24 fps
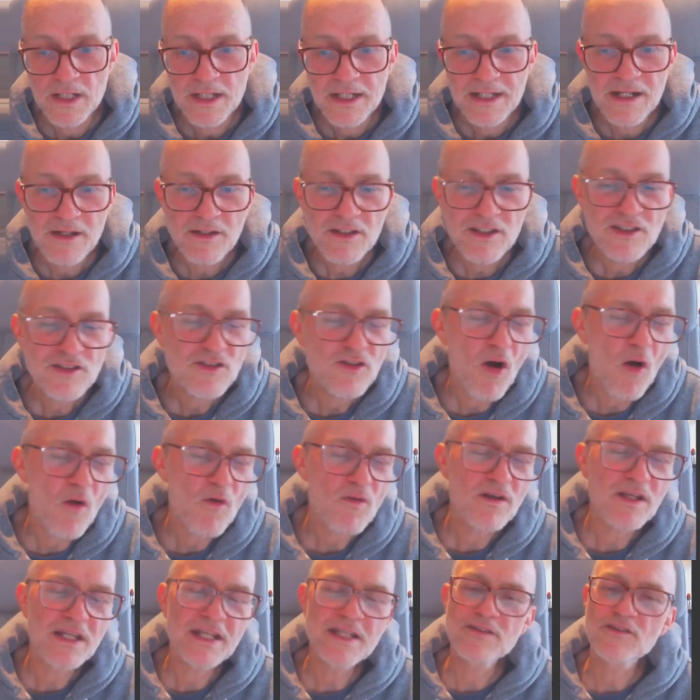Now, you
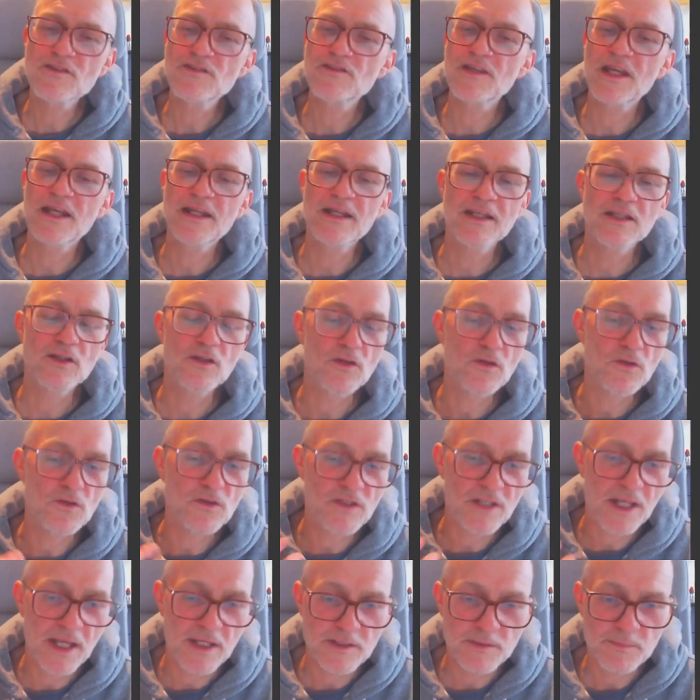don't need to say that you
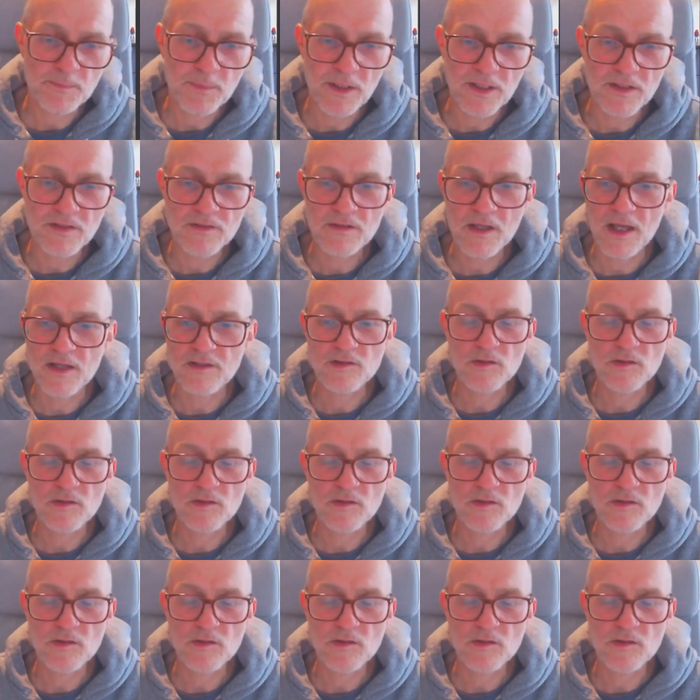use SPSS